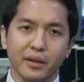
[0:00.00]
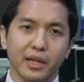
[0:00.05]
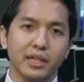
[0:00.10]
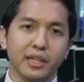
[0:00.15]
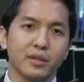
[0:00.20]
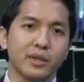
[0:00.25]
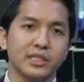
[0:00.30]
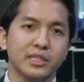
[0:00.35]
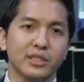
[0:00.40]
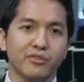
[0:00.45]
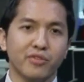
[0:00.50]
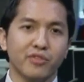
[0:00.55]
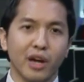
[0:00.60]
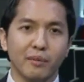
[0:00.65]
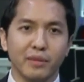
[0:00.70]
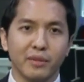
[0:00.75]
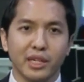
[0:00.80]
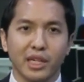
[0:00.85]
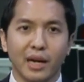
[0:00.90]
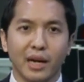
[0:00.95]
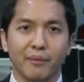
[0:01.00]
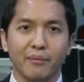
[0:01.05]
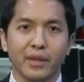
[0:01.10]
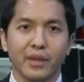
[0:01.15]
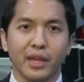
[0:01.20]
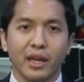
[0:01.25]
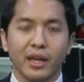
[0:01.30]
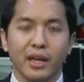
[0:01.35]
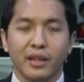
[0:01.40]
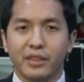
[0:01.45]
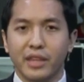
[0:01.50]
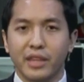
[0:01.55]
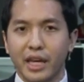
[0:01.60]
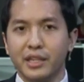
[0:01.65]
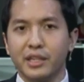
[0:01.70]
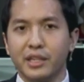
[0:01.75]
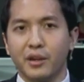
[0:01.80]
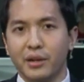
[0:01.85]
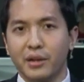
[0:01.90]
increase in farm income, then